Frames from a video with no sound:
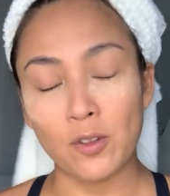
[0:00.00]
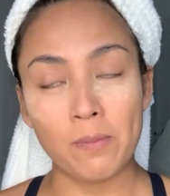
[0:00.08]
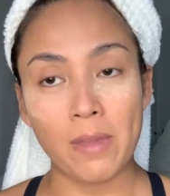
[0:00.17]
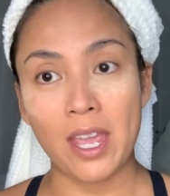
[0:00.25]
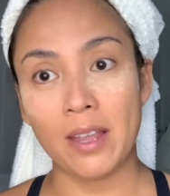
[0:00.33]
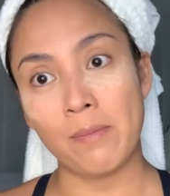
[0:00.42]
to
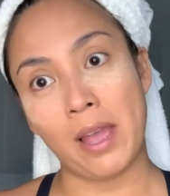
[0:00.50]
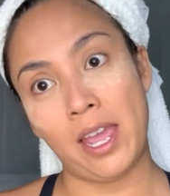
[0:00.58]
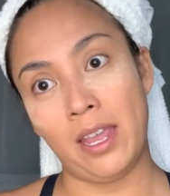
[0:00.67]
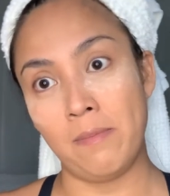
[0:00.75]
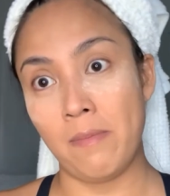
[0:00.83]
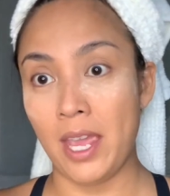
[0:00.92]
make
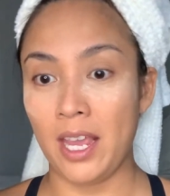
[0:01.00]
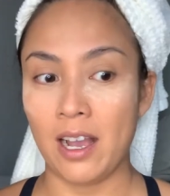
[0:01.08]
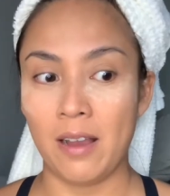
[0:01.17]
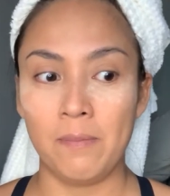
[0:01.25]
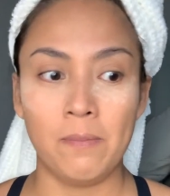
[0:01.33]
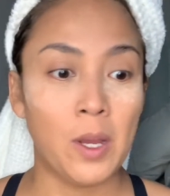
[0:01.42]
my
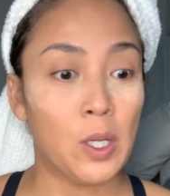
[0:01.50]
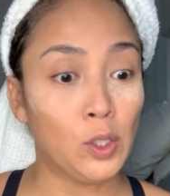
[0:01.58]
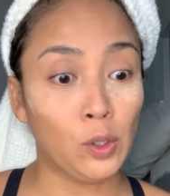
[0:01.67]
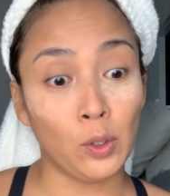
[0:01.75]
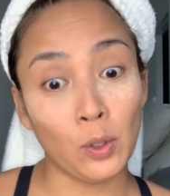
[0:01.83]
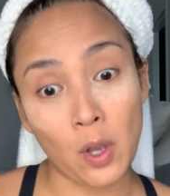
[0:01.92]
makeup
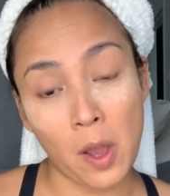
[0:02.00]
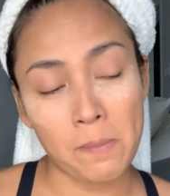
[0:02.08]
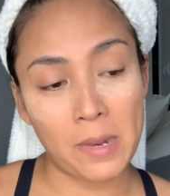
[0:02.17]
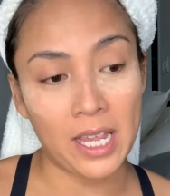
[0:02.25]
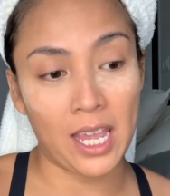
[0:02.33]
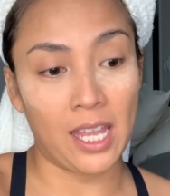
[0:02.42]
too
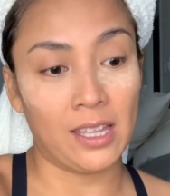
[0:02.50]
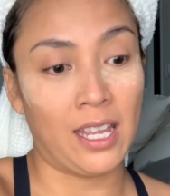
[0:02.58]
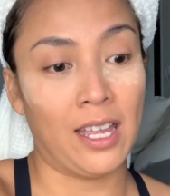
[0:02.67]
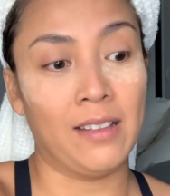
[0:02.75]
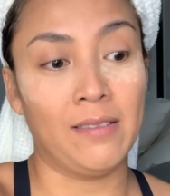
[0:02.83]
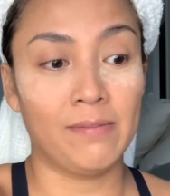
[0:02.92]

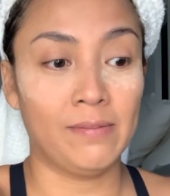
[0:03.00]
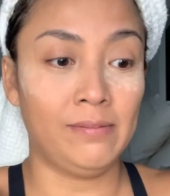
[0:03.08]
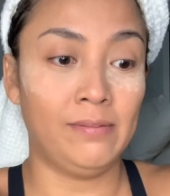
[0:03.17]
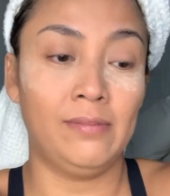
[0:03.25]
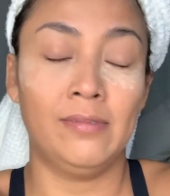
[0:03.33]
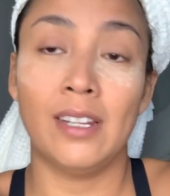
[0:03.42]
complicated.
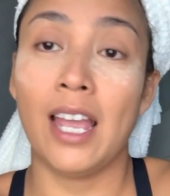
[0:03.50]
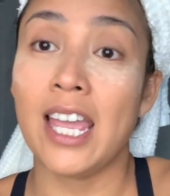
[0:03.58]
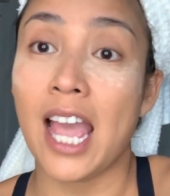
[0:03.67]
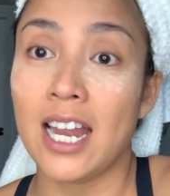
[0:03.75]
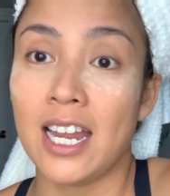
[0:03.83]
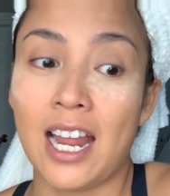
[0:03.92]

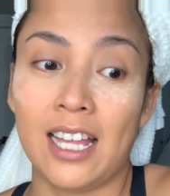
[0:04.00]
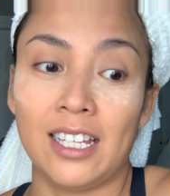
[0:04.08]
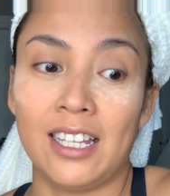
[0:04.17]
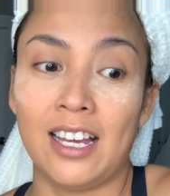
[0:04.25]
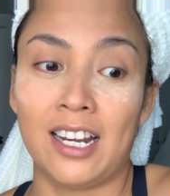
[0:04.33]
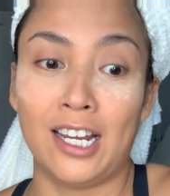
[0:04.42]
Hayaan na
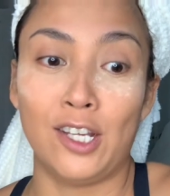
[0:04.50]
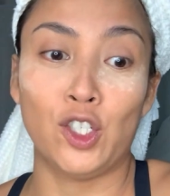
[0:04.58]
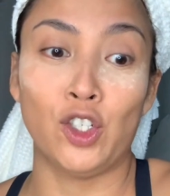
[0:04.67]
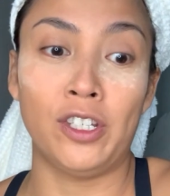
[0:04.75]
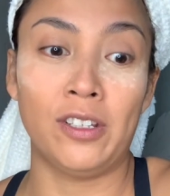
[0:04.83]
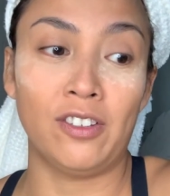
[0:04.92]
natin ang
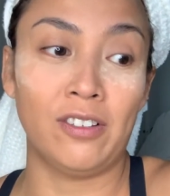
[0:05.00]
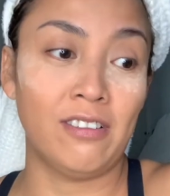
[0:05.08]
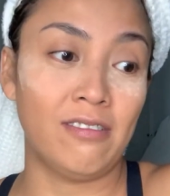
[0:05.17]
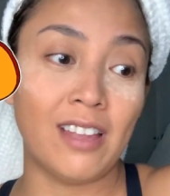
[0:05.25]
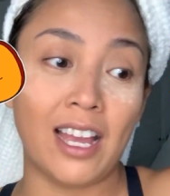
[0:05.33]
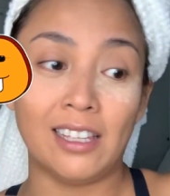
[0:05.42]
relasyon
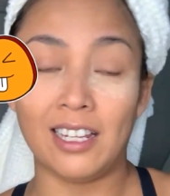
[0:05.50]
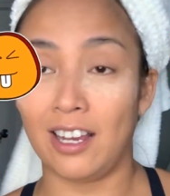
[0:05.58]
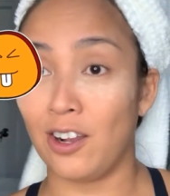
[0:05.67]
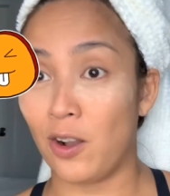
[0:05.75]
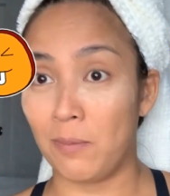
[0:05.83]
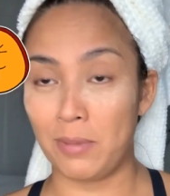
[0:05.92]
natin
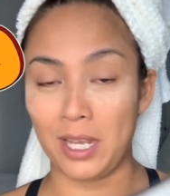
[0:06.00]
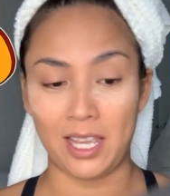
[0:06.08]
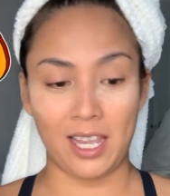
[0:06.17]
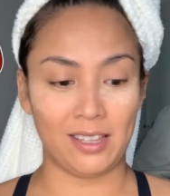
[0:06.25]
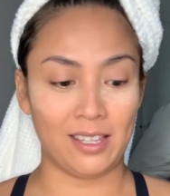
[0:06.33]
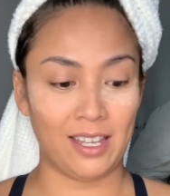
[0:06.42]
ang
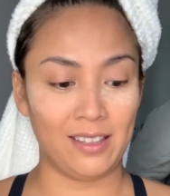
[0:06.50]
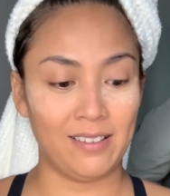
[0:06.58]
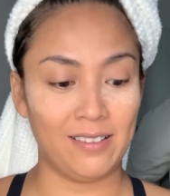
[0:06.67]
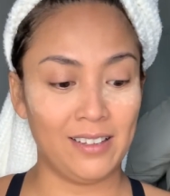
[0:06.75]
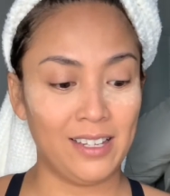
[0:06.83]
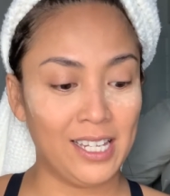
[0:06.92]
complicated.
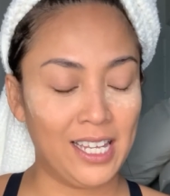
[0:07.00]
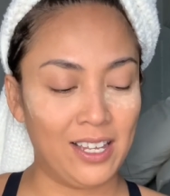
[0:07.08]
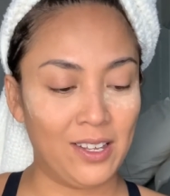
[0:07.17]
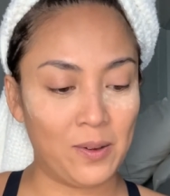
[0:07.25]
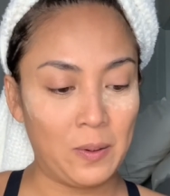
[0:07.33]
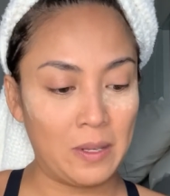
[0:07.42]

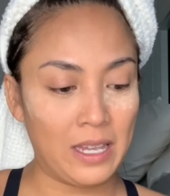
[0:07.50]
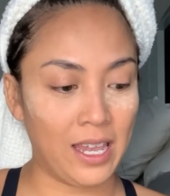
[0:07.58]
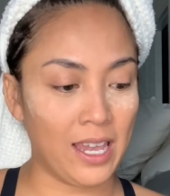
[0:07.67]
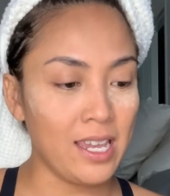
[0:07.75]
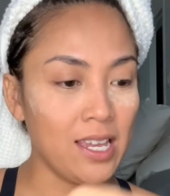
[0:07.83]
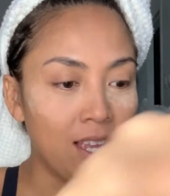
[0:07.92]

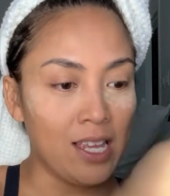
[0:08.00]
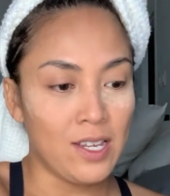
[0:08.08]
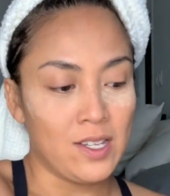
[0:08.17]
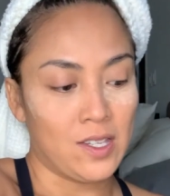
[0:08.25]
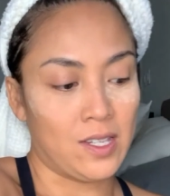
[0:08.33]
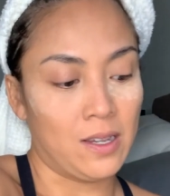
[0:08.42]
Okay,
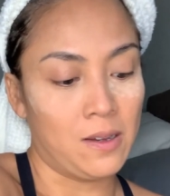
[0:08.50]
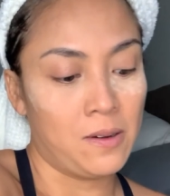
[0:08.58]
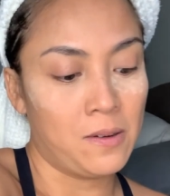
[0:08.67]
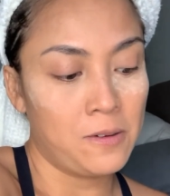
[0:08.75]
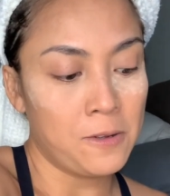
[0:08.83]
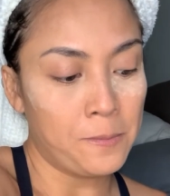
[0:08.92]

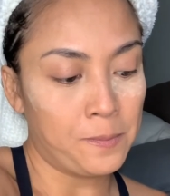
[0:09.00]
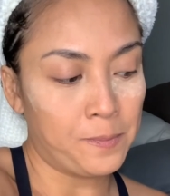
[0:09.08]
so,